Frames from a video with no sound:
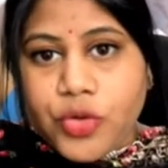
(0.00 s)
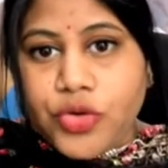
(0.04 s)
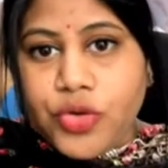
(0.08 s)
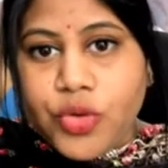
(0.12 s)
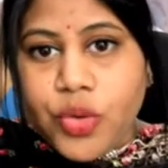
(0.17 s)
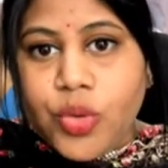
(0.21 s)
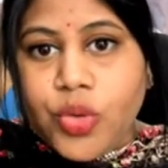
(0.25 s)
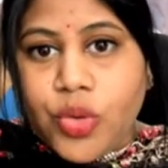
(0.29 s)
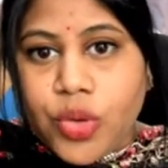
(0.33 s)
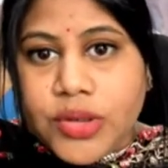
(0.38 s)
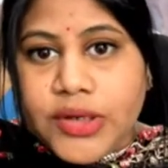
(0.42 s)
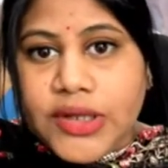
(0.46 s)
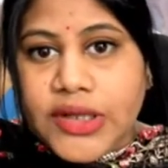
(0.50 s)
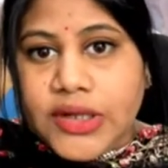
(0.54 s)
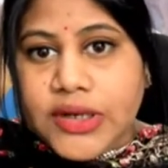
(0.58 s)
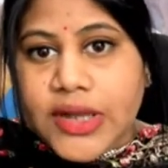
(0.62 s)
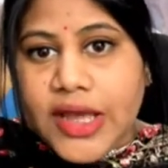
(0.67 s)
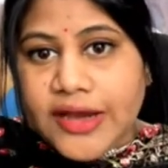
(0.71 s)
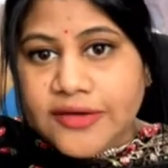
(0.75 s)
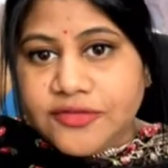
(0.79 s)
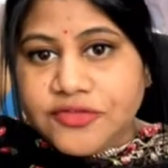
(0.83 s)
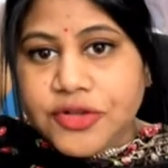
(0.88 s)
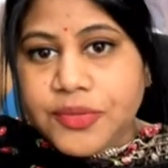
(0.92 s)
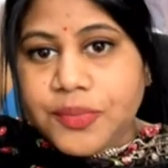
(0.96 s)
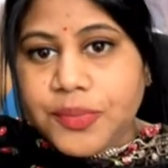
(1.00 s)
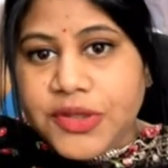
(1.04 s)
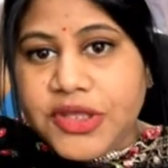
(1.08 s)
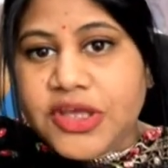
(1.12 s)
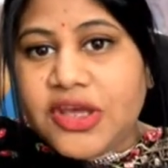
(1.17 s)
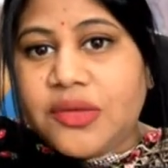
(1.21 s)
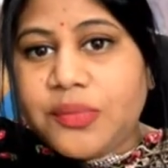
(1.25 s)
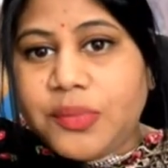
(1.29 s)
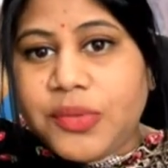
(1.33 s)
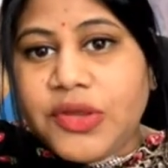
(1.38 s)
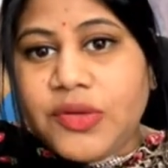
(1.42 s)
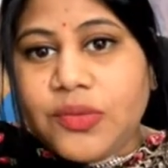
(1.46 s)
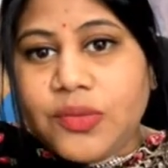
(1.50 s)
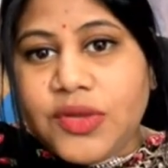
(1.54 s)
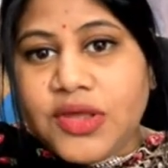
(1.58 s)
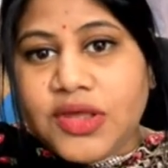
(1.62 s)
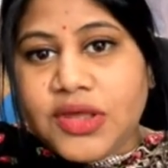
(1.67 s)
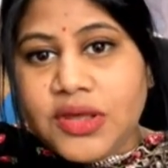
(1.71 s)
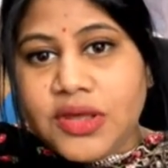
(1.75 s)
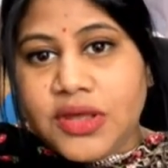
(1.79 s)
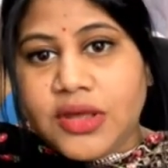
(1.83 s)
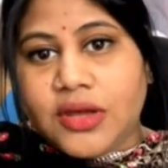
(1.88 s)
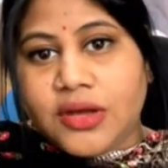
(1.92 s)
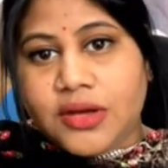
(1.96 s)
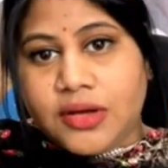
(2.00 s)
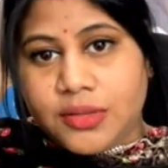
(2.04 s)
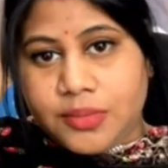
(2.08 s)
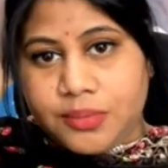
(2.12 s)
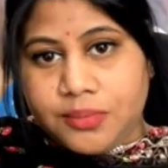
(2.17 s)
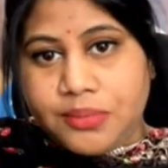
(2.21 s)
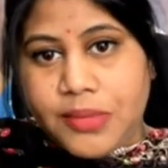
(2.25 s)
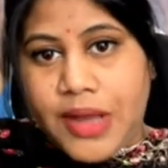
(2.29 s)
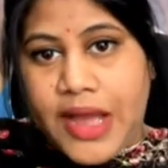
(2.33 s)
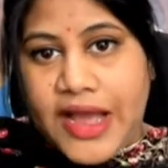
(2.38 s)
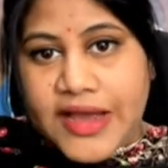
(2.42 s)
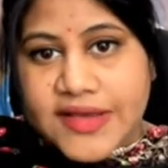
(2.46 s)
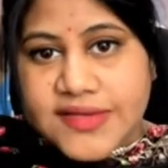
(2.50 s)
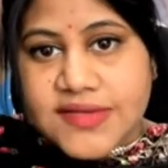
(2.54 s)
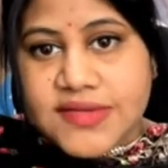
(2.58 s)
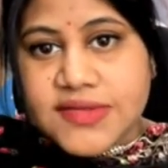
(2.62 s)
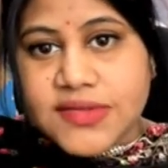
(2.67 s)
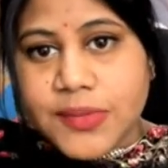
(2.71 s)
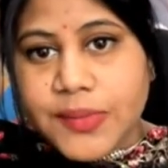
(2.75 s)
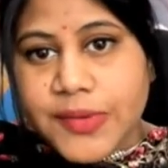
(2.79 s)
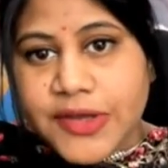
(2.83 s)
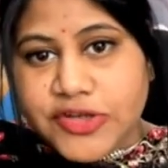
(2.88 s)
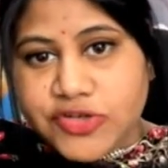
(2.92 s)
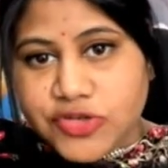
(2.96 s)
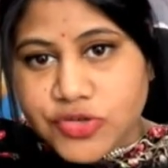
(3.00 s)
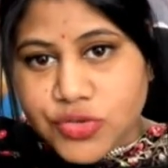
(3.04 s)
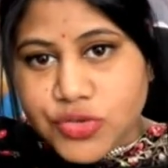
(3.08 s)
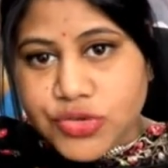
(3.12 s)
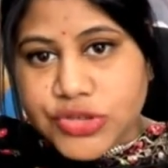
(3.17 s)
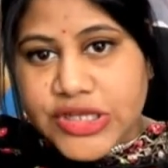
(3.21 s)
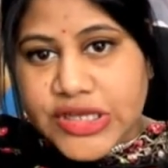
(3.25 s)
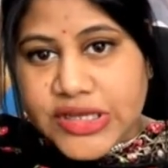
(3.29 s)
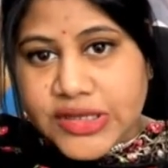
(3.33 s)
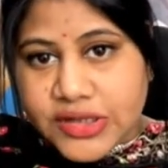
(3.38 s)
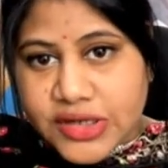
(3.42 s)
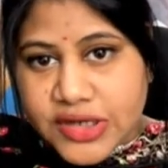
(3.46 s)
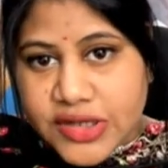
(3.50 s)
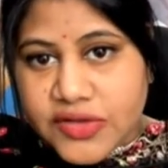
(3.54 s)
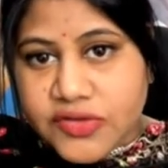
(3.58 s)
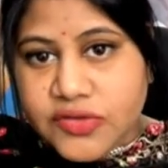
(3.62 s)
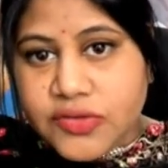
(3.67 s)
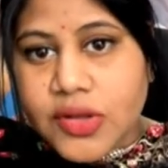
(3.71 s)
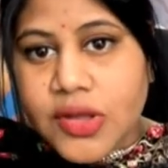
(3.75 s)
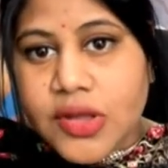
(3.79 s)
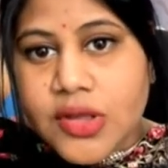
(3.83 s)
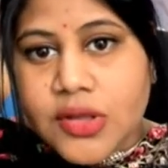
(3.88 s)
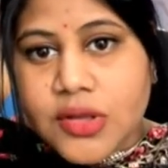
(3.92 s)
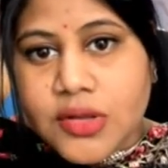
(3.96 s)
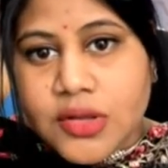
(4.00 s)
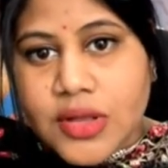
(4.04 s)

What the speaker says: you only after PRP, we ask the patient to take rest,